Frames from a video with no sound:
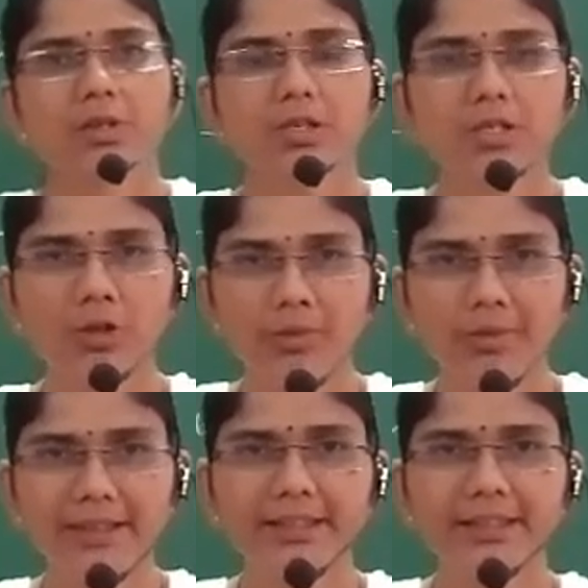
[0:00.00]

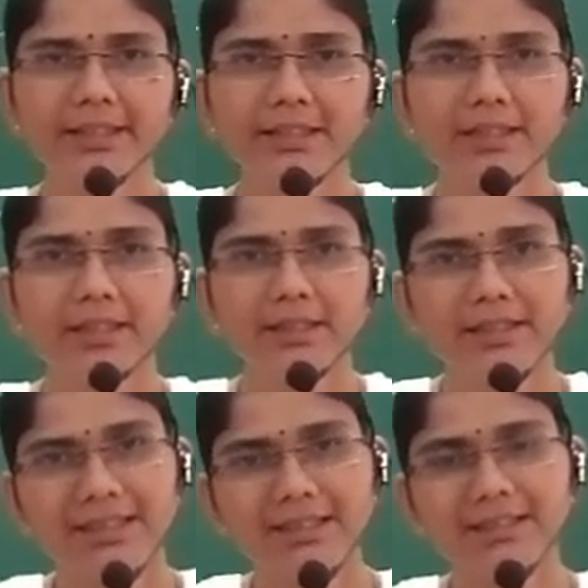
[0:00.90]
Solubility
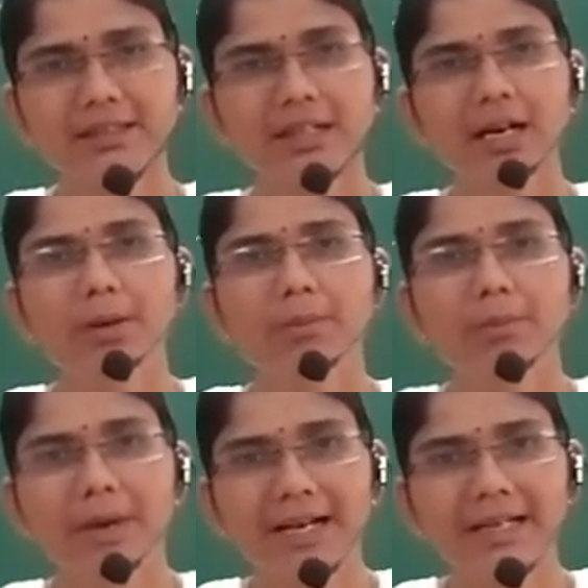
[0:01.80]
is the
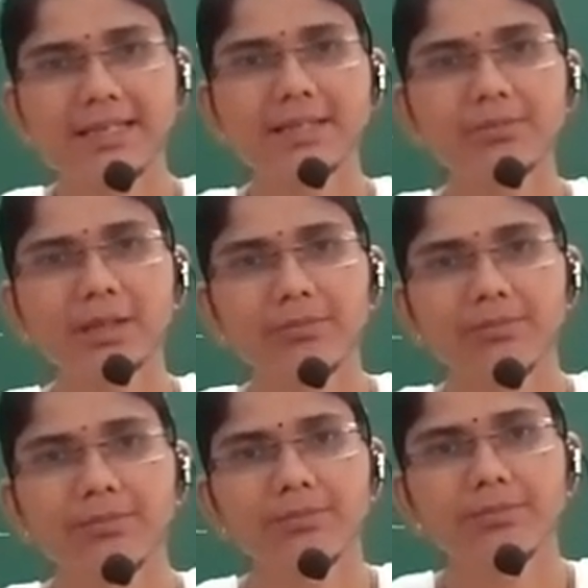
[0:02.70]

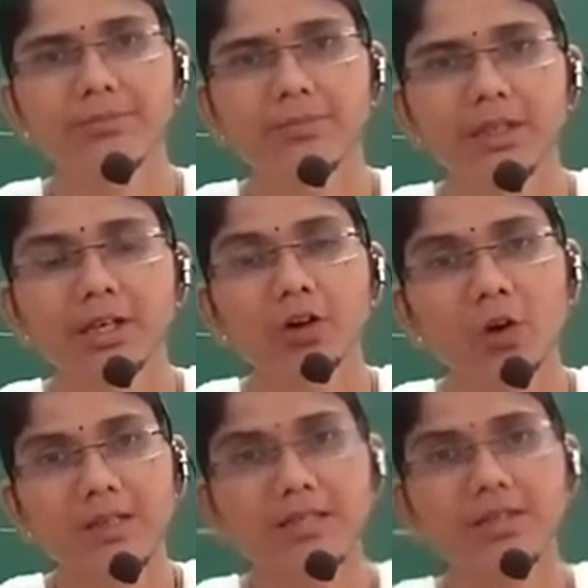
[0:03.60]
maximum
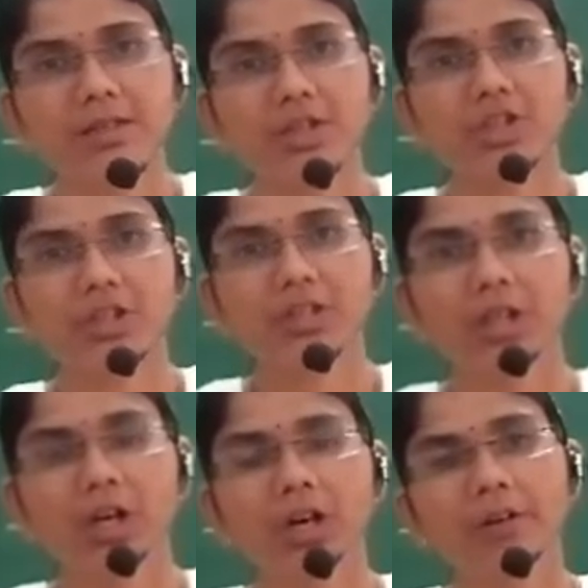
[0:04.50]
concentration
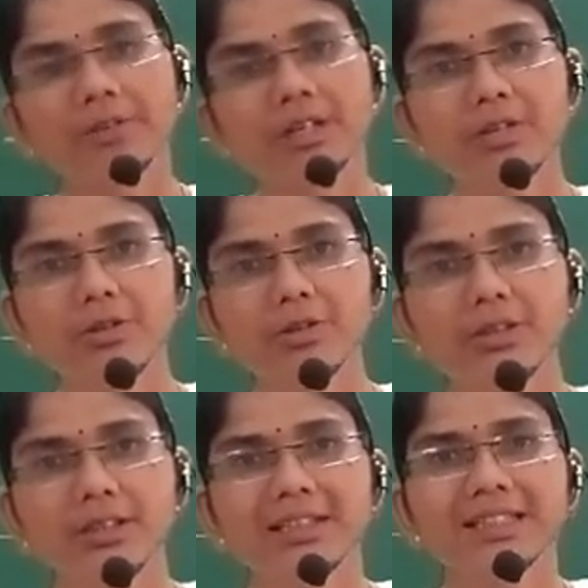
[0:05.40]
of the solute
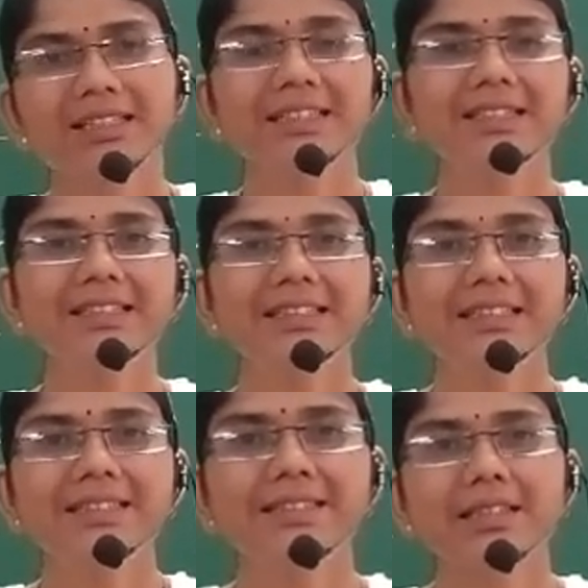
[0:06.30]
in
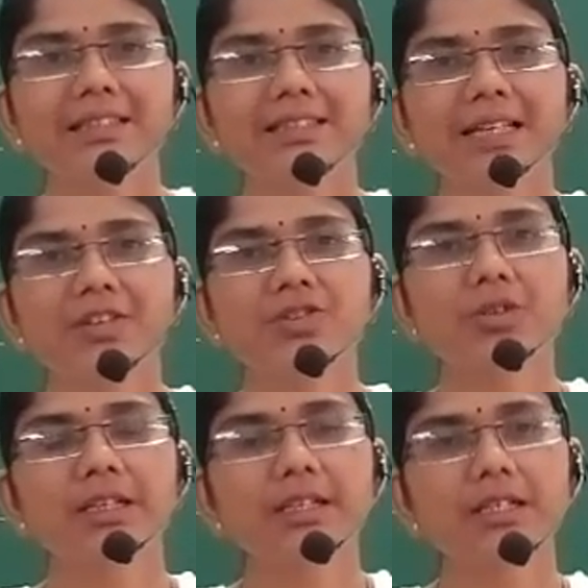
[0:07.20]
its
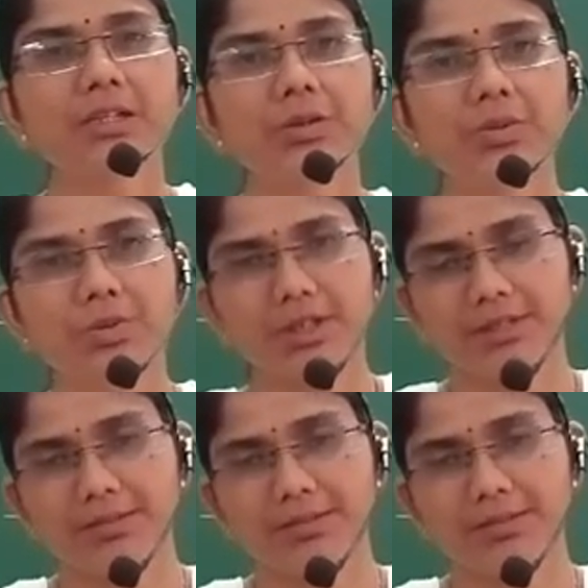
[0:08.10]
saturated solution.